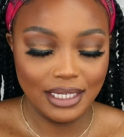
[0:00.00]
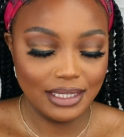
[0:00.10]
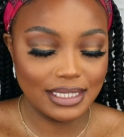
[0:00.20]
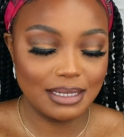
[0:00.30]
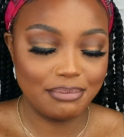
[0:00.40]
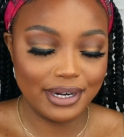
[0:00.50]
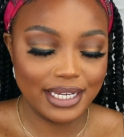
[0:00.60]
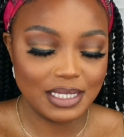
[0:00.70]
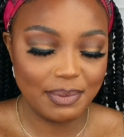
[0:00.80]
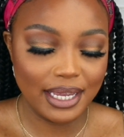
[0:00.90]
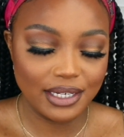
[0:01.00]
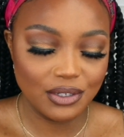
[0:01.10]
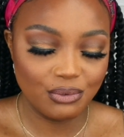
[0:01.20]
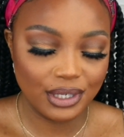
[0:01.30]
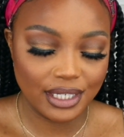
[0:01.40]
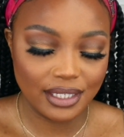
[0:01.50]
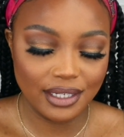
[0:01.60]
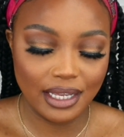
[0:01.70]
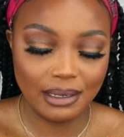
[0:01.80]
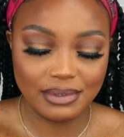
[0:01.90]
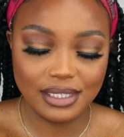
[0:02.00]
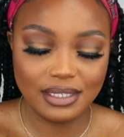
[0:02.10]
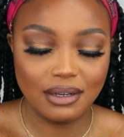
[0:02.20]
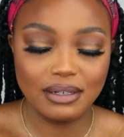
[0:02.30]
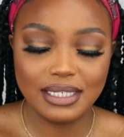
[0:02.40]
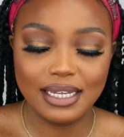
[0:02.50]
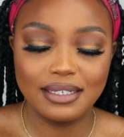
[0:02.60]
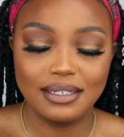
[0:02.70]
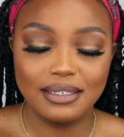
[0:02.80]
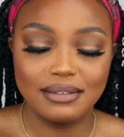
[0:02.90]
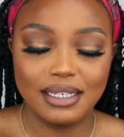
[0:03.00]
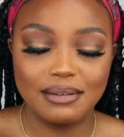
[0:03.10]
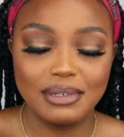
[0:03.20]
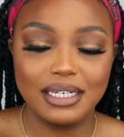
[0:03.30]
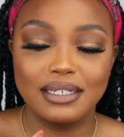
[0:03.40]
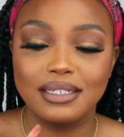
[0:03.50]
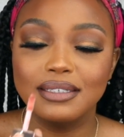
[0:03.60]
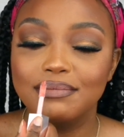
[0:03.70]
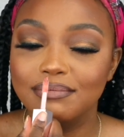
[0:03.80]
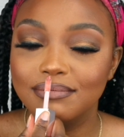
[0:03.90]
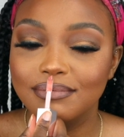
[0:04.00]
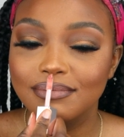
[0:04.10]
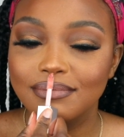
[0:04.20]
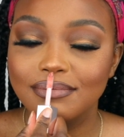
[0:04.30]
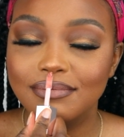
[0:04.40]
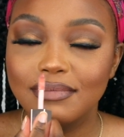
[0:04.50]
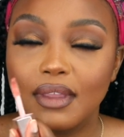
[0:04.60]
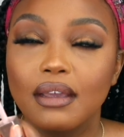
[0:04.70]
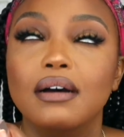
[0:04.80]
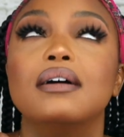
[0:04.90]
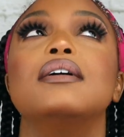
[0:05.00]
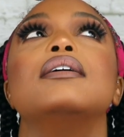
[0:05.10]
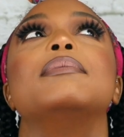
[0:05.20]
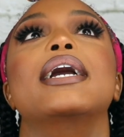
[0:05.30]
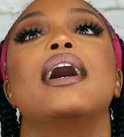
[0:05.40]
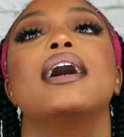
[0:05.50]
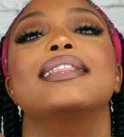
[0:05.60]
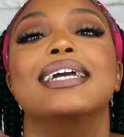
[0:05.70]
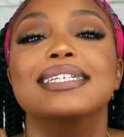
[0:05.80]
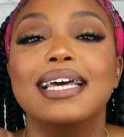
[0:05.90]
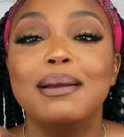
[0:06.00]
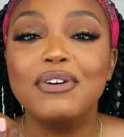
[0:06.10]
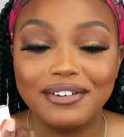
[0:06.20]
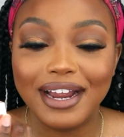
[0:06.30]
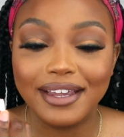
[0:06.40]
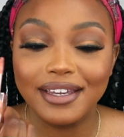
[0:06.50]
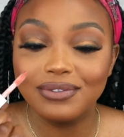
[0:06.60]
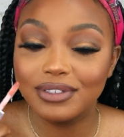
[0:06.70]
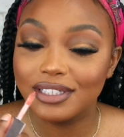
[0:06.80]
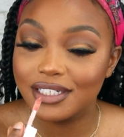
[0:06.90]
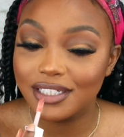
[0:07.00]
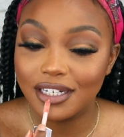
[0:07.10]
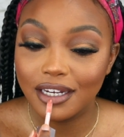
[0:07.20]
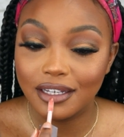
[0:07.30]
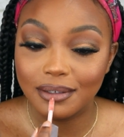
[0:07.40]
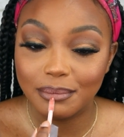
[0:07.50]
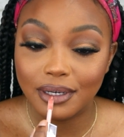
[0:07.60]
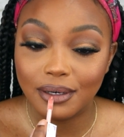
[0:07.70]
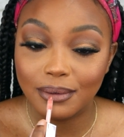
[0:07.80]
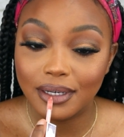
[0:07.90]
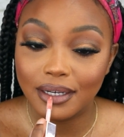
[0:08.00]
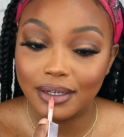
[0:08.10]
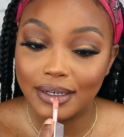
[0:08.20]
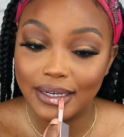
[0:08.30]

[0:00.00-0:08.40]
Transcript: This is a brand spanking new one, and I'm so excited to use it because, oh my god, like I said, I'm a crackhead for this shit. But oh well.